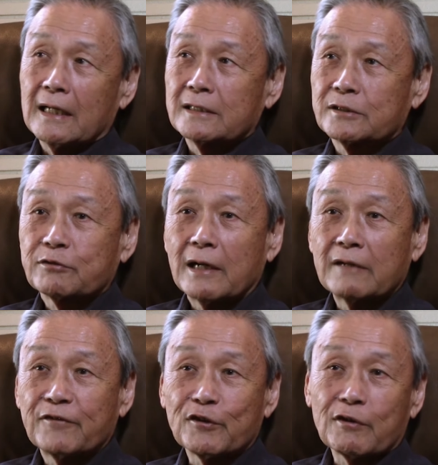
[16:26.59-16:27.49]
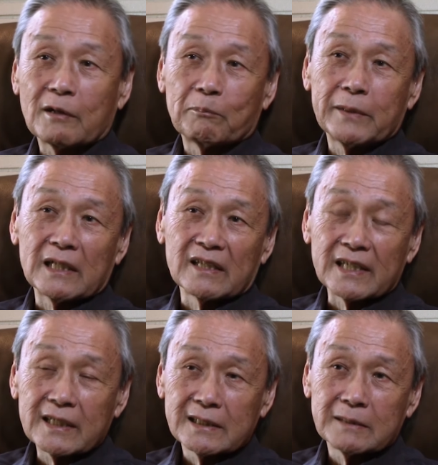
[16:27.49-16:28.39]
to try to figure out, be a
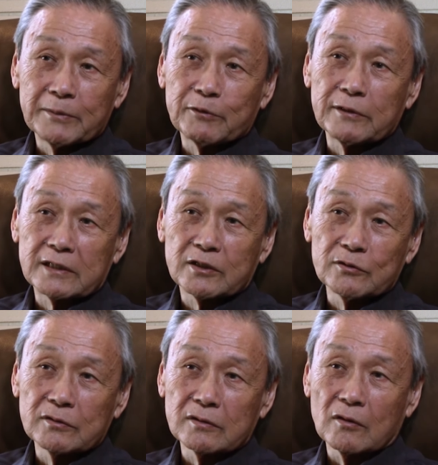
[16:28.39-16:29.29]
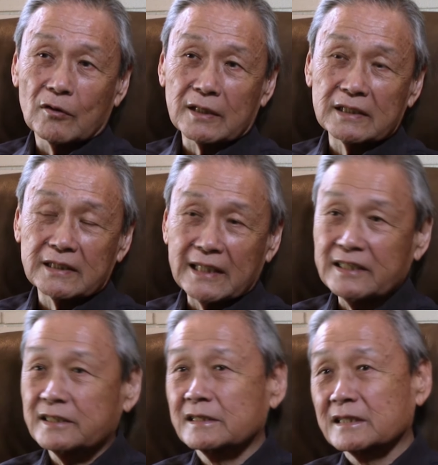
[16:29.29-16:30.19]
linkage between student
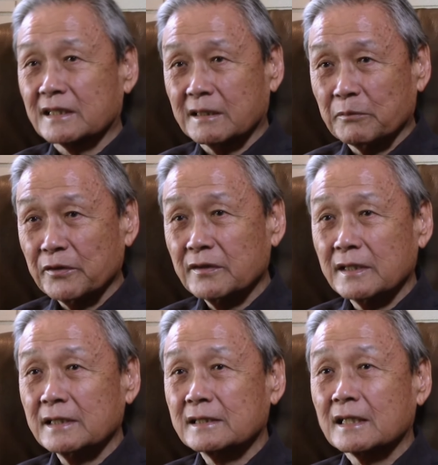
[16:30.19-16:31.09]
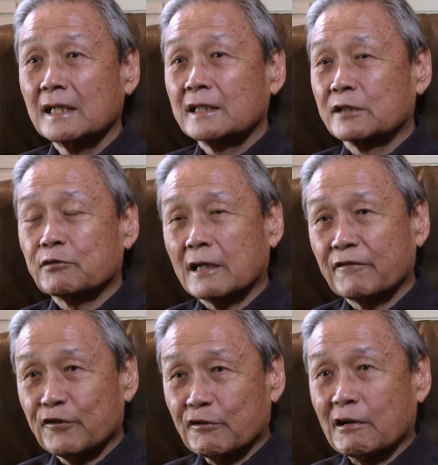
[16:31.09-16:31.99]
organizations and communities, to try to
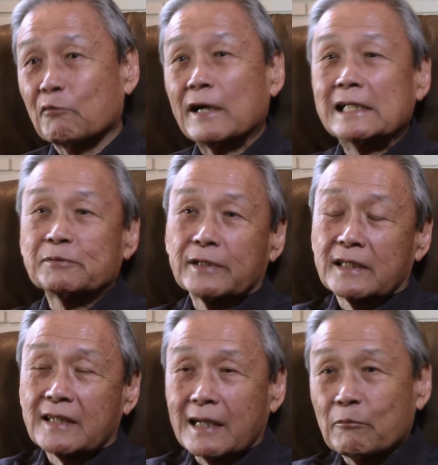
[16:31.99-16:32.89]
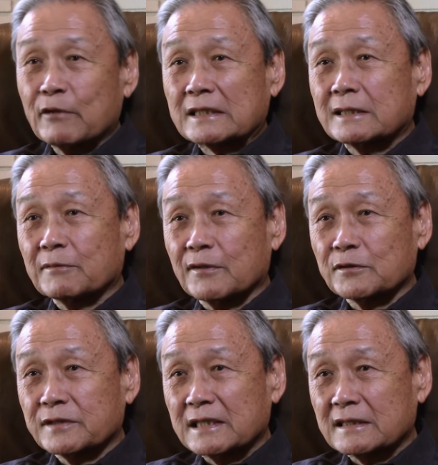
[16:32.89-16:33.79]
figure out ways we could kind of bring some of
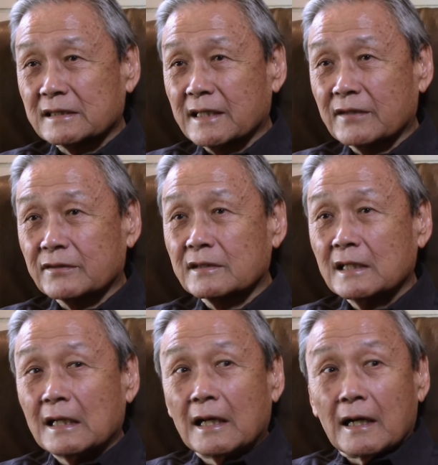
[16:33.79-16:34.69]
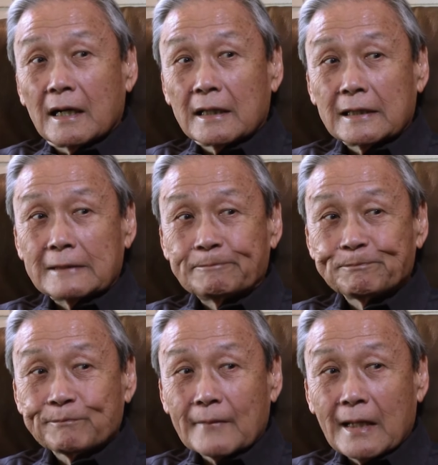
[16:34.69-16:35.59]
those things together.
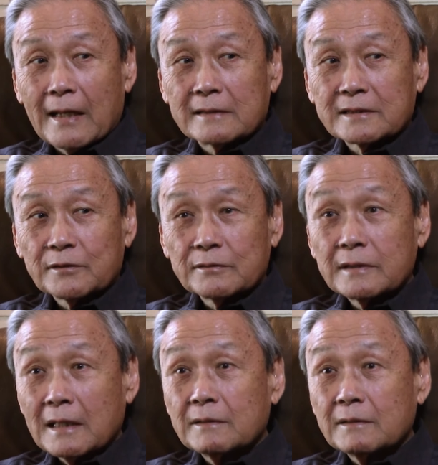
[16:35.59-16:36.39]
And so that,